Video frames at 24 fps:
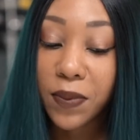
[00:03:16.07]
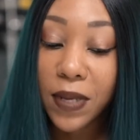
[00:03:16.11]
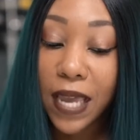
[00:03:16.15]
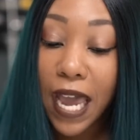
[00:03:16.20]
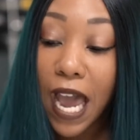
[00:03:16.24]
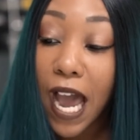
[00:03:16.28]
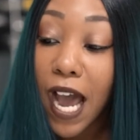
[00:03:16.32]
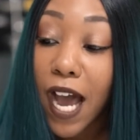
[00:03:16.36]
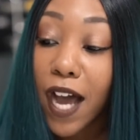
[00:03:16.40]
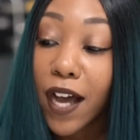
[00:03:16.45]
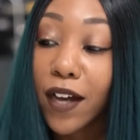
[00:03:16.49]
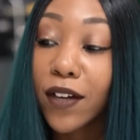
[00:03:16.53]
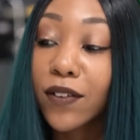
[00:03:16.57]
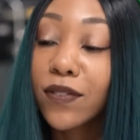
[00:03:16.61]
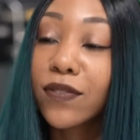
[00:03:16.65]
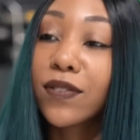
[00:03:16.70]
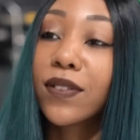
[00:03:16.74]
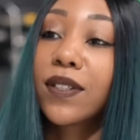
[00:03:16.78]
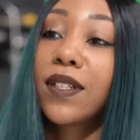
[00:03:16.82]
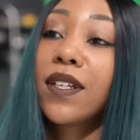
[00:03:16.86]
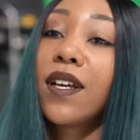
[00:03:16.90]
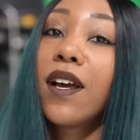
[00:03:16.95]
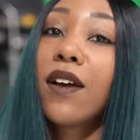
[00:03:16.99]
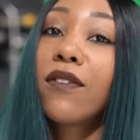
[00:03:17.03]
we have
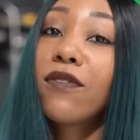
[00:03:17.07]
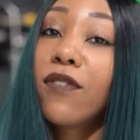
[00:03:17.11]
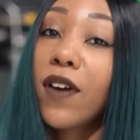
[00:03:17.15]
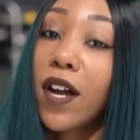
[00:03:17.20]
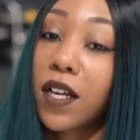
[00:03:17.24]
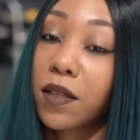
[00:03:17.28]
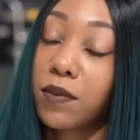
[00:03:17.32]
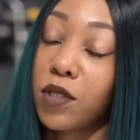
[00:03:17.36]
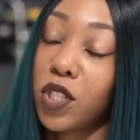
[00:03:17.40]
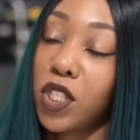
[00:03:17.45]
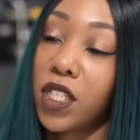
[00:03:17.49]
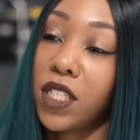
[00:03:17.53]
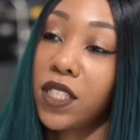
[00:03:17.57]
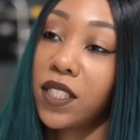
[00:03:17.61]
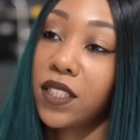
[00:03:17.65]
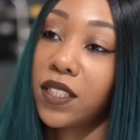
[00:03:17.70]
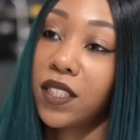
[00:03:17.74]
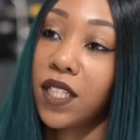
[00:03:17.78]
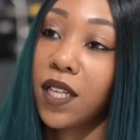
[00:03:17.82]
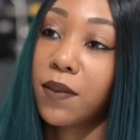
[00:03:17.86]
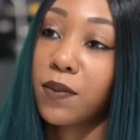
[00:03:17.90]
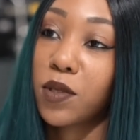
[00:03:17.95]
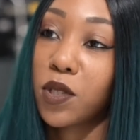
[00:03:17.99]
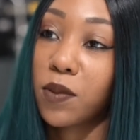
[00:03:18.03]
fog machine.
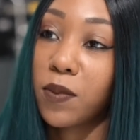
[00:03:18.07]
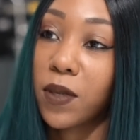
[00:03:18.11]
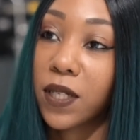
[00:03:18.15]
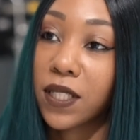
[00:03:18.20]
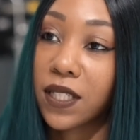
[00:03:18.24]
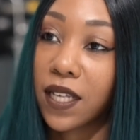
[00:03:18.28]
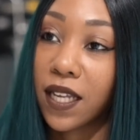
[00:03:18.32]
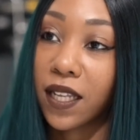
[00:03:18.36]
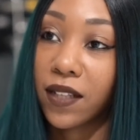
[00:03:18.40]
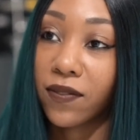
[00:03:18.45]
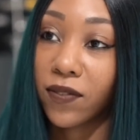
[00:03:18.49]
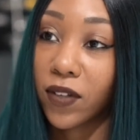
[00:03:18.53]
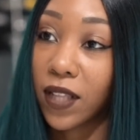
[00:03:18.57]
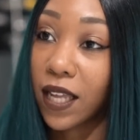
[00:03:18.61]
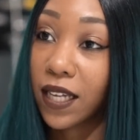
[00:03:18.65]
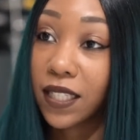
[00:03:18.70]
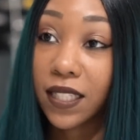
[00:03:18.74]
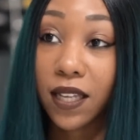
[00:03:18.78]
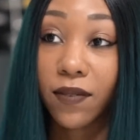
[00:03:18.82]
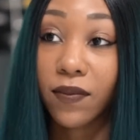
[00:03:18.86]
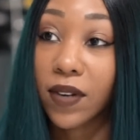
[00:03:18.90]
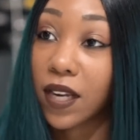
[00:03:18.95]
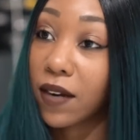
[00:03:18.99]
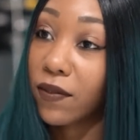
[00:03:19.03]
I'm super excited for that because
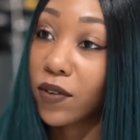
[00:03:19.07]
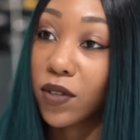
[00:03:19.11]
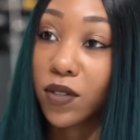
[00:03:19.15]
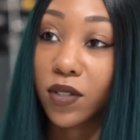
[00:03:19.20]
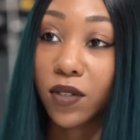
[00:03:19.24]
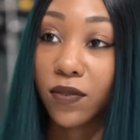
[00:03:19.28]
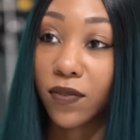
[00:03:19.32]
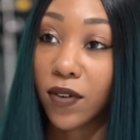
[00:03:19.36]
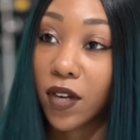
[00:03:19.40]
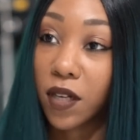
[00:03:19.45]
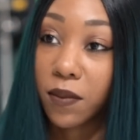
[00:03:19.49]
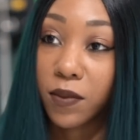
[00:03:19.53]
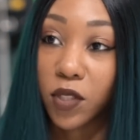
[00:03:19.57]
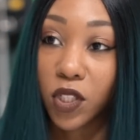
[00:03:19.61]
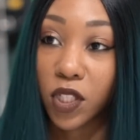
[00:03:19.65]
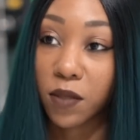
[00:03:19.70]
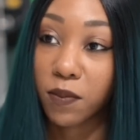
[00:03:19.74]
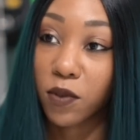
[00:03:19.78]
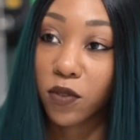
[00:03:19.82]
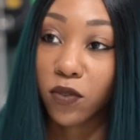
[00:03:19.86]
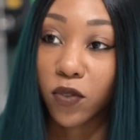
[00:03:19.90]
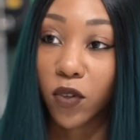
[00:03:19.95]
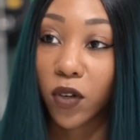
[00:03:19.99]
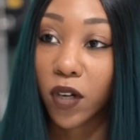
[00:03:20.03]
I've never used a fog machine
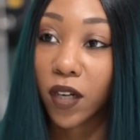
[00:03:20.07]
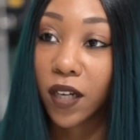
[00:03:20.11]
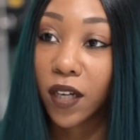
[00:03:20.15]
before.